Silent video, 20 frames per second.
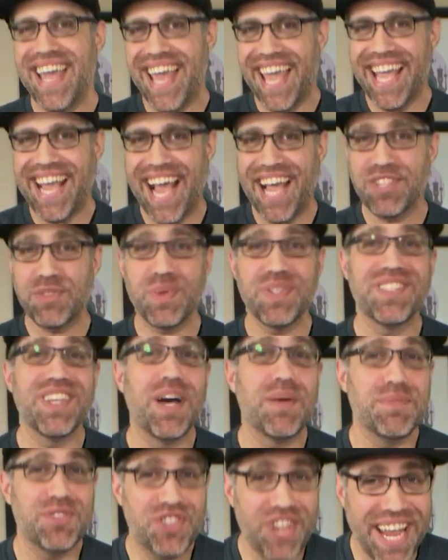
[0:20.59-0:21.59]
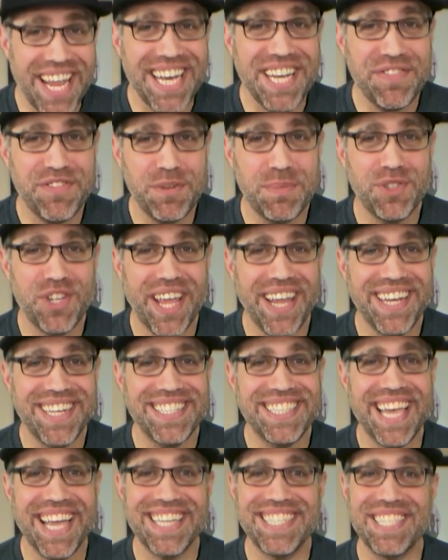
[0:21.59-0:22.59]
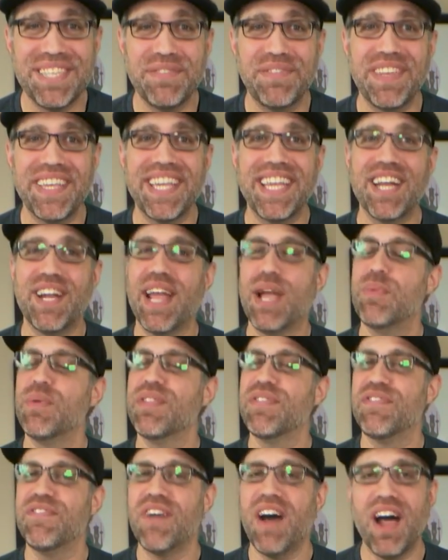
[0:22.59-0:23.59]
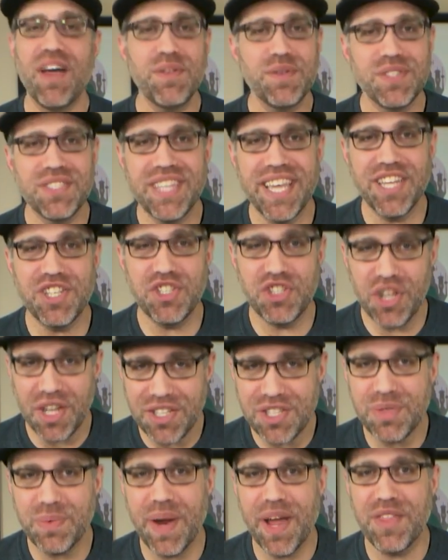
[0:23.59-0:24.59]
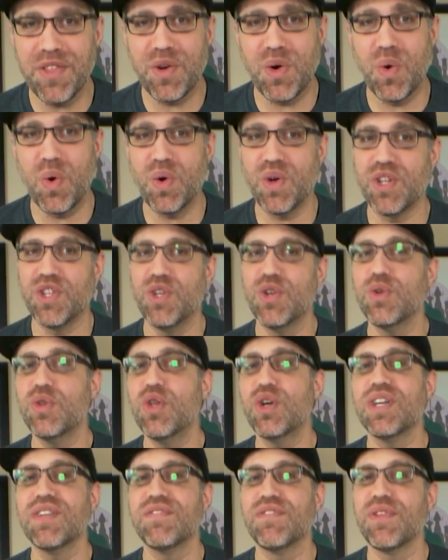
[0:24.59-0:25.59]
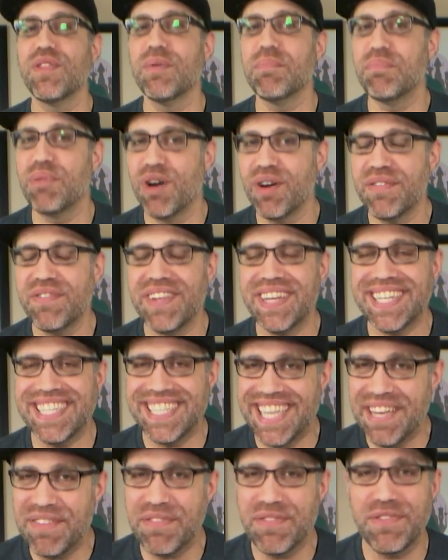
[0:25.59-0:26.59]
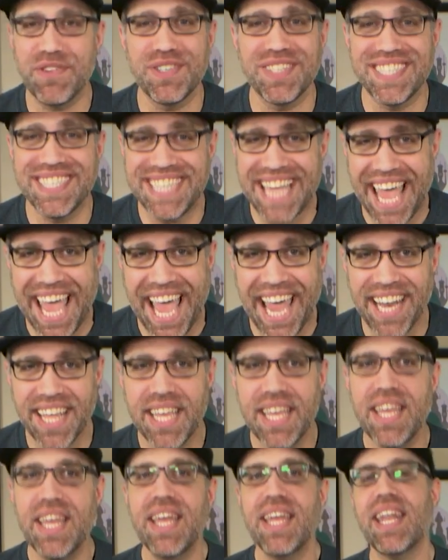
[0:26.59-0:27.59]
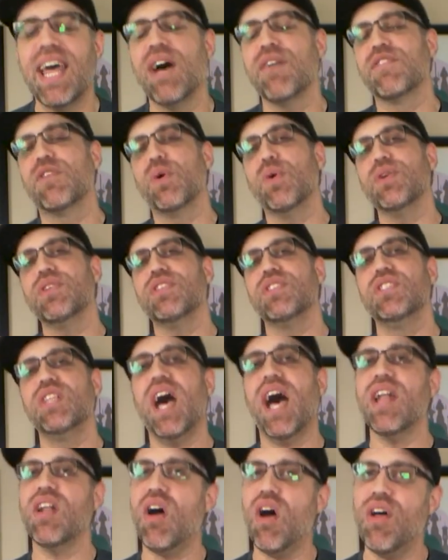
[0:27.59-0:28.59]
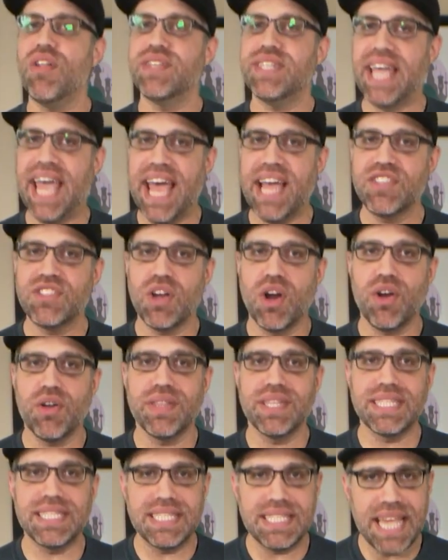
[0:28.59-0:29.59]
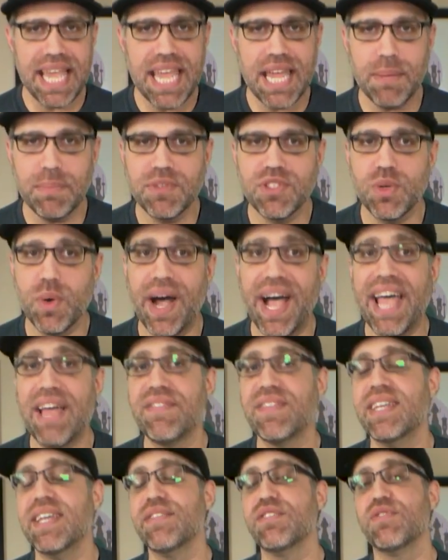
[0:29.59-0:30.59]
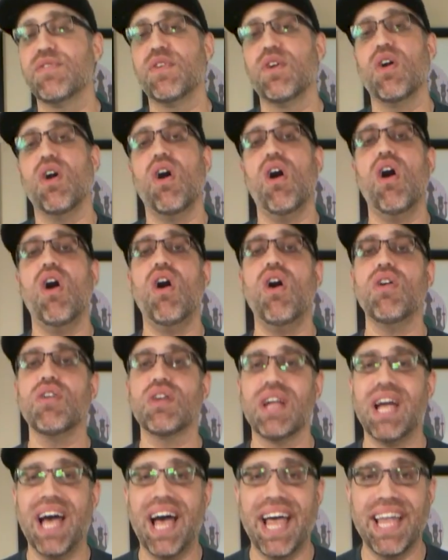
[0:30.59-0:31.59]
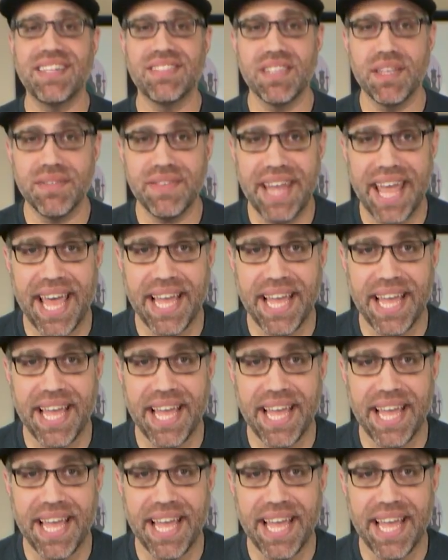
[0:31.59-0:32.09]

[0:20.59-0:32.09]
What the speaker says: Hey guys, what's up? JD from JDTechTV here, and with Father's Day just around the corner, you're looking for the perfect gift for dad. Now, of course, not all dads are the same, so I have gifts for all kinds of